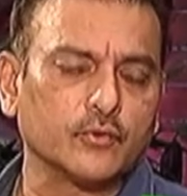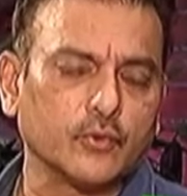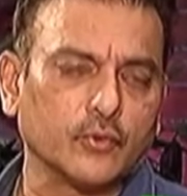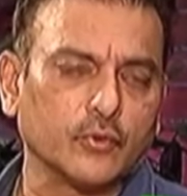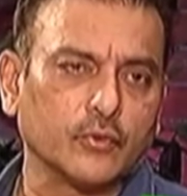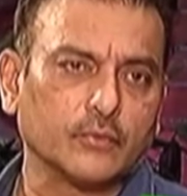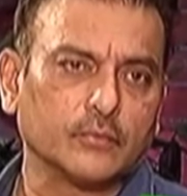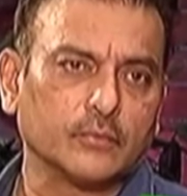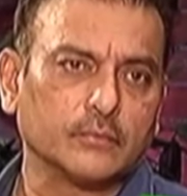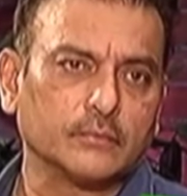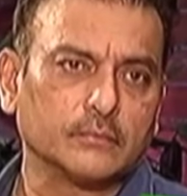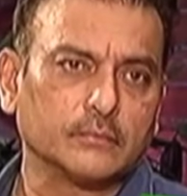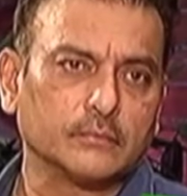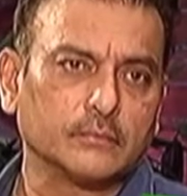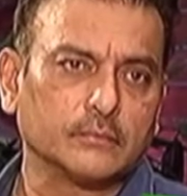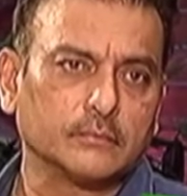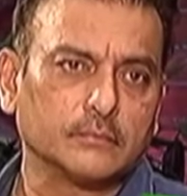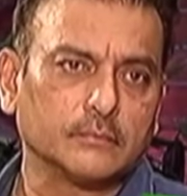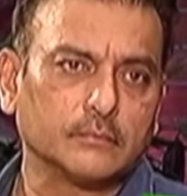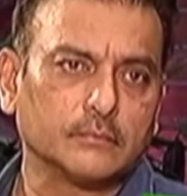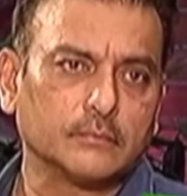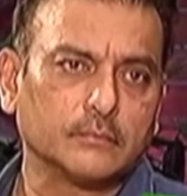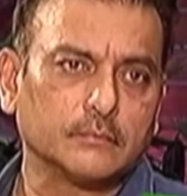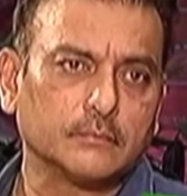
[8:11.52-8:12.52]
so?
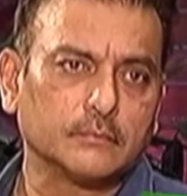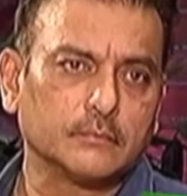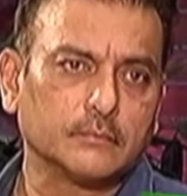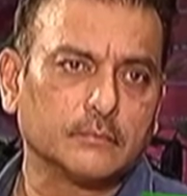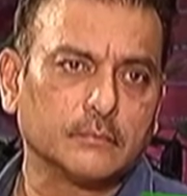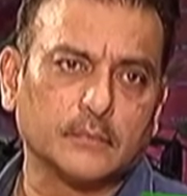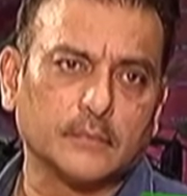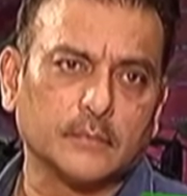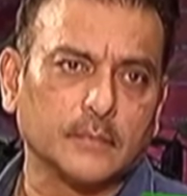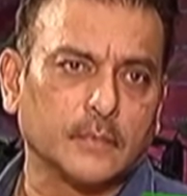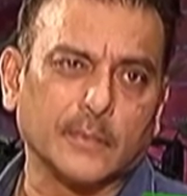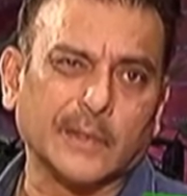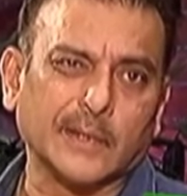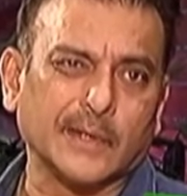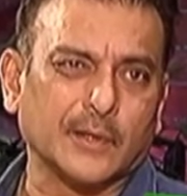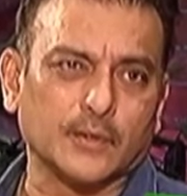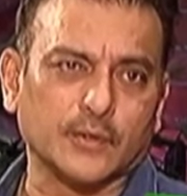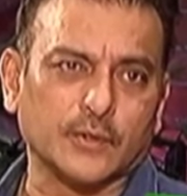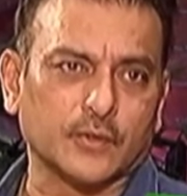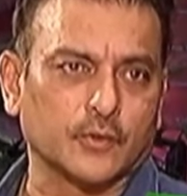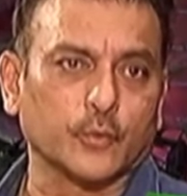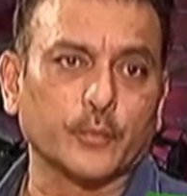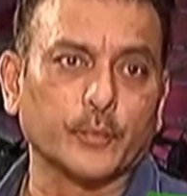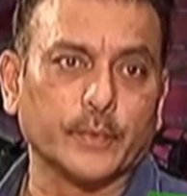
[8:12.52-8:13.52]
We're
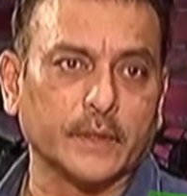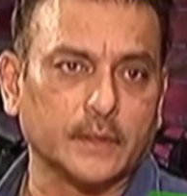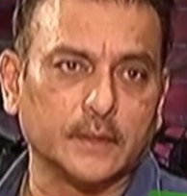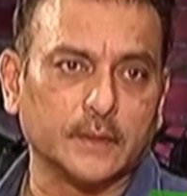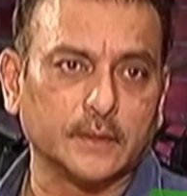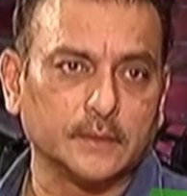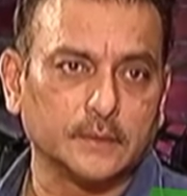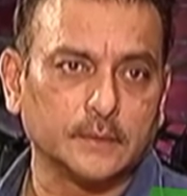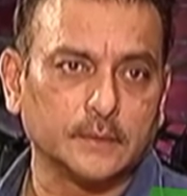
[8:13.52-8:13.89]
not stupid.